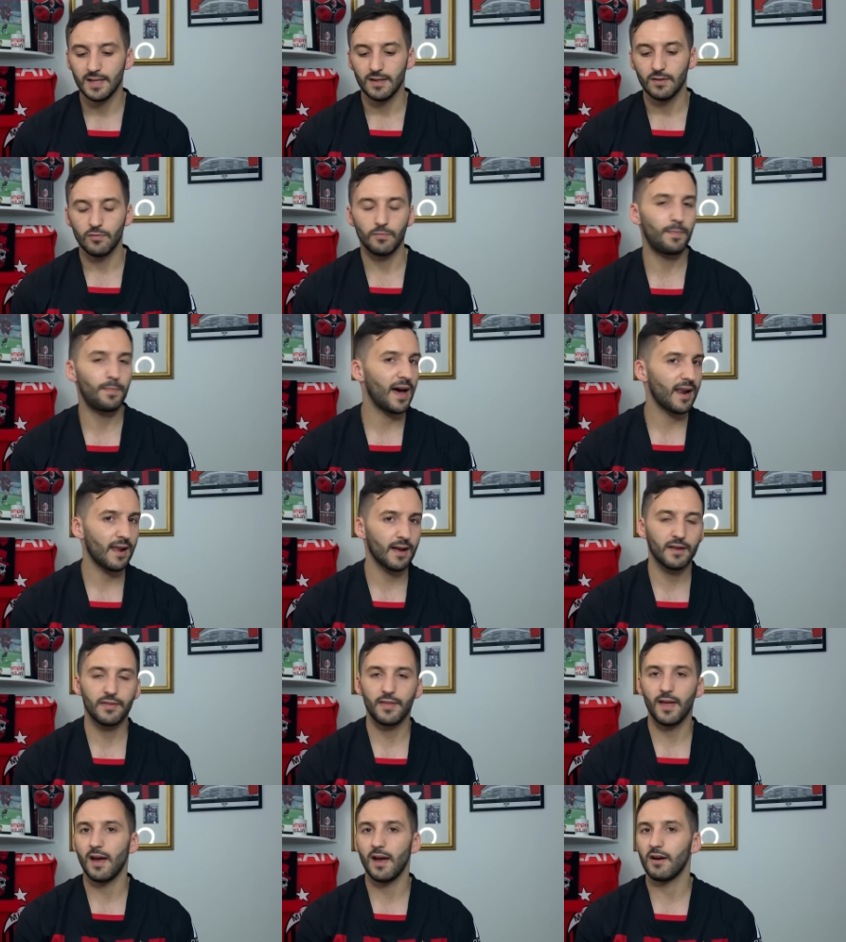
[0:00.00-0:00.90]

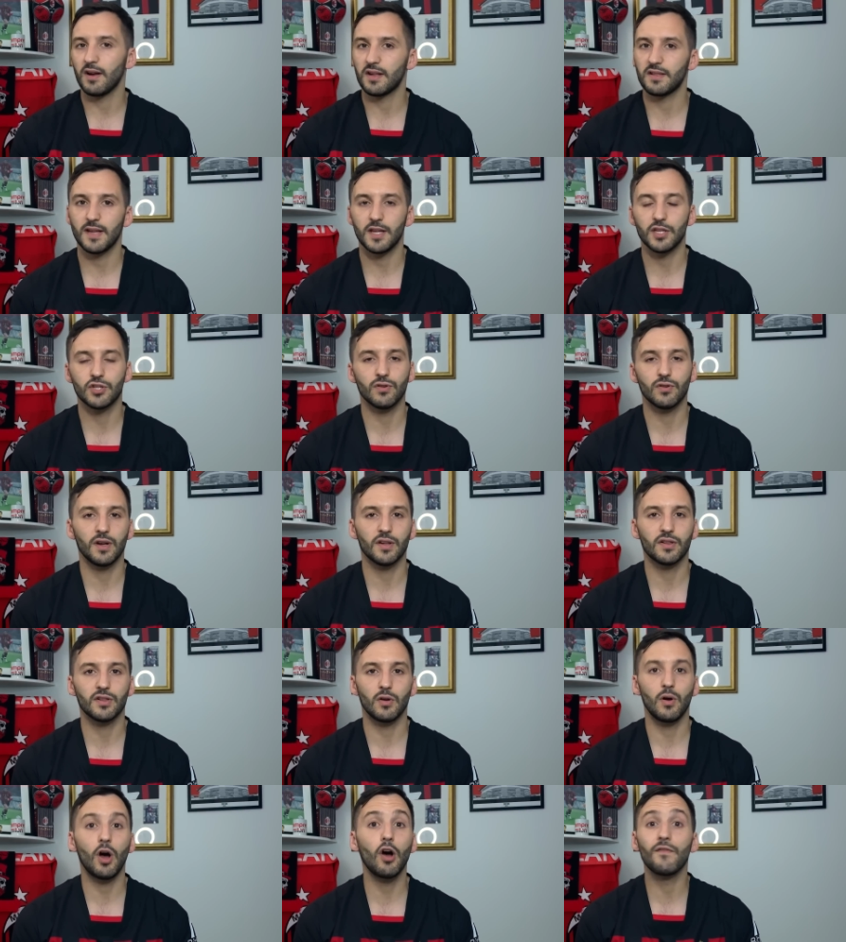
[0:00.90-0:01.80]
Barak there, etc.
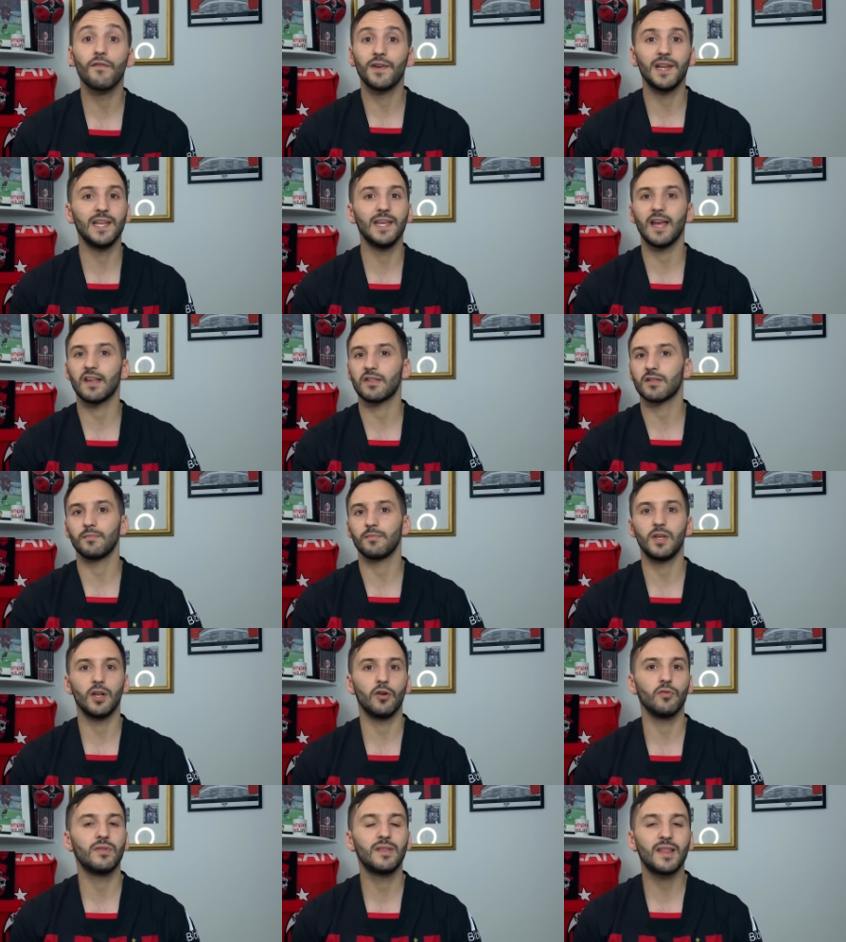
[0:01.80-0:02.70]
So hopefully he gets some,
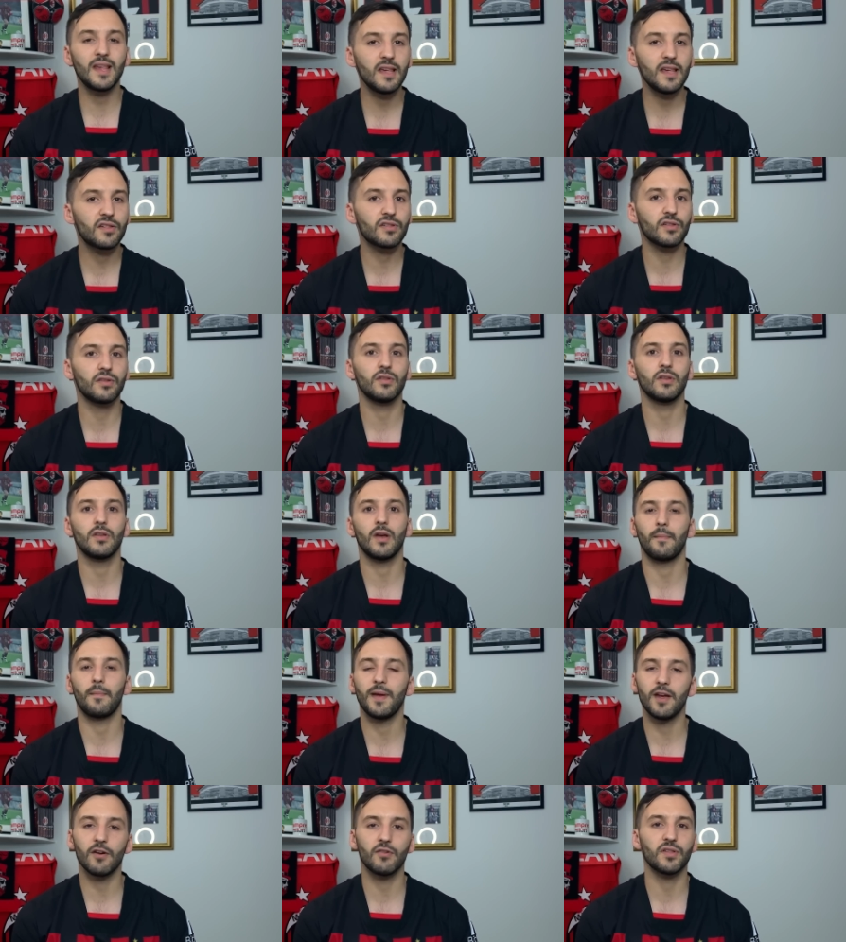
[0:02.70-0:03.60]
you know, decent
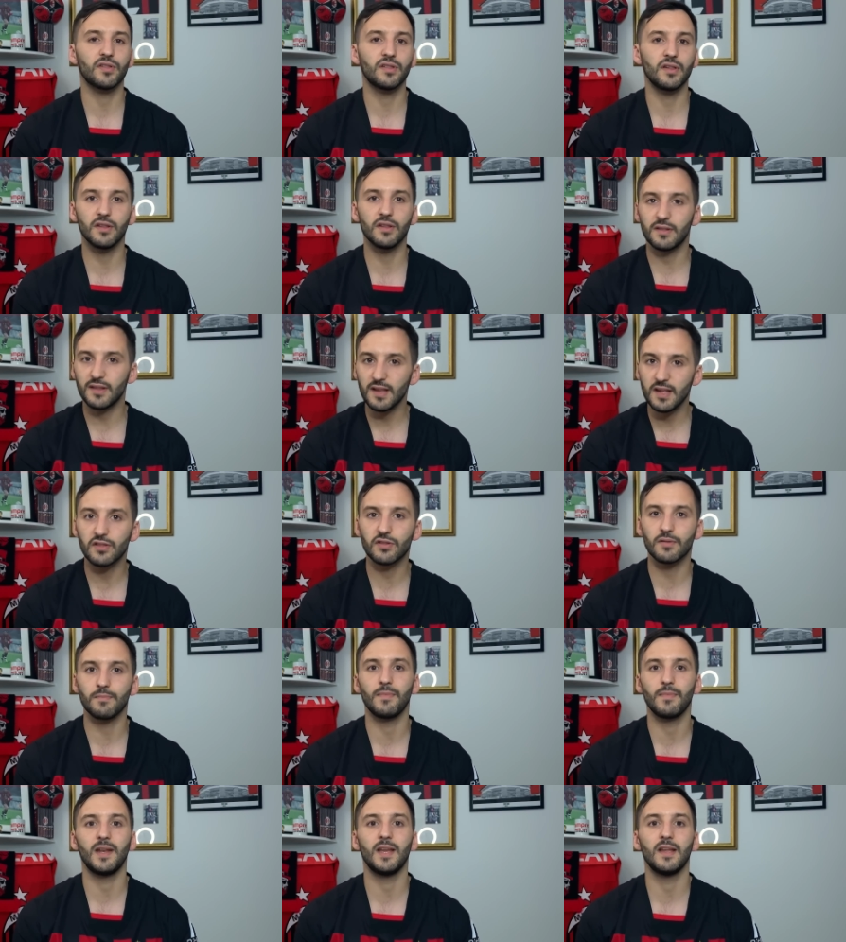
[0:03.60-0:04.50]
appearances,
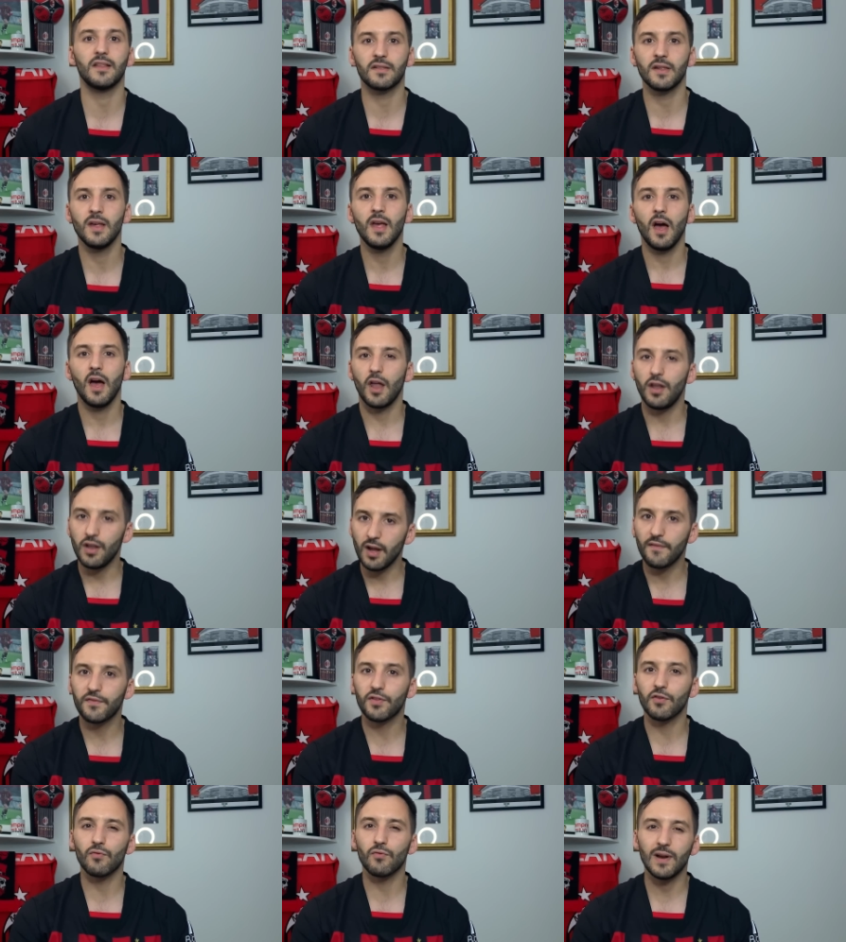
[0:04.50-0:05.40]
decent minutes,
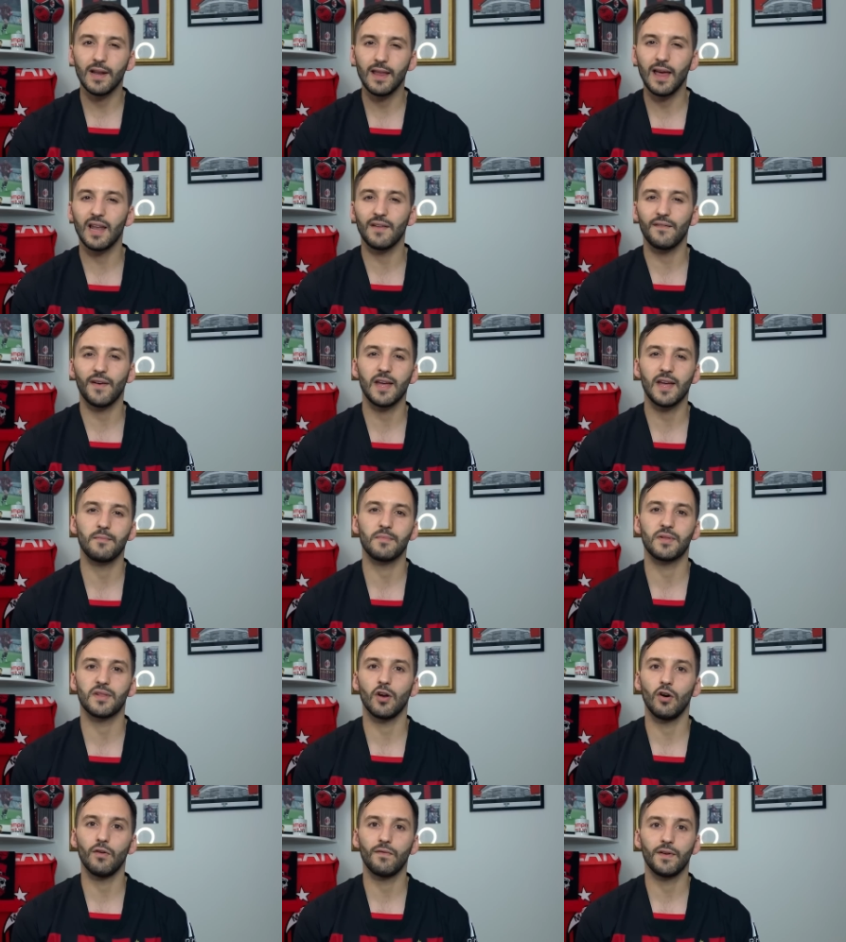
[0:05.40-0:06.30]
enough to really elevate
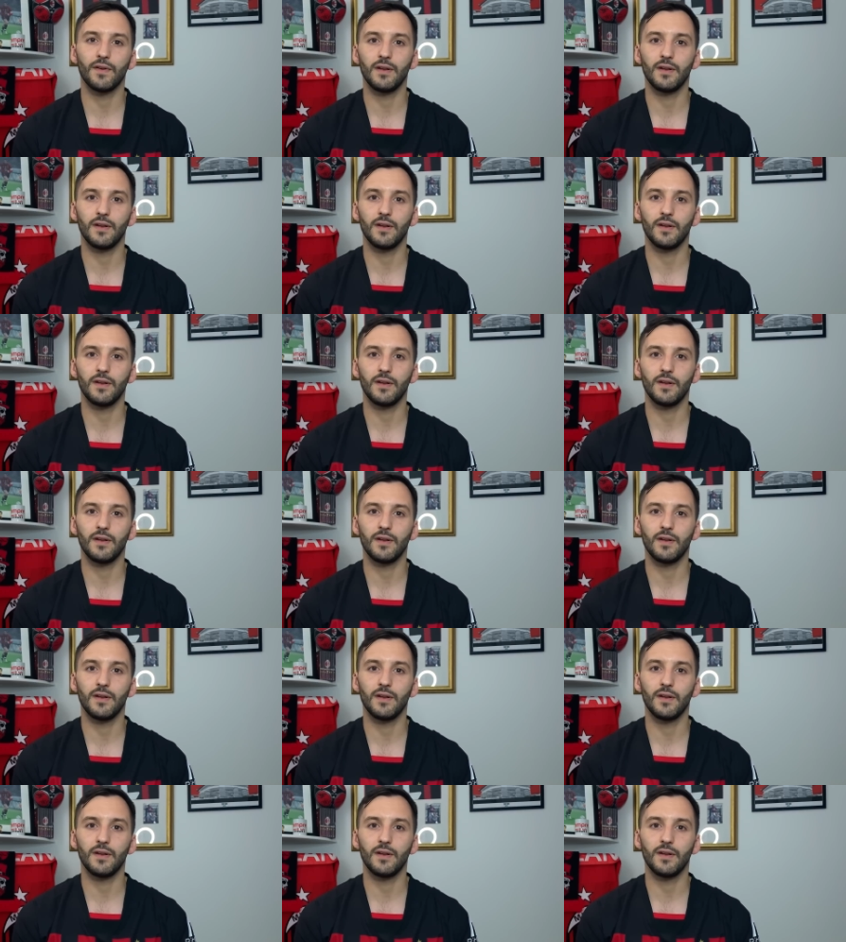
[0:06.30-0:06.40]
himself.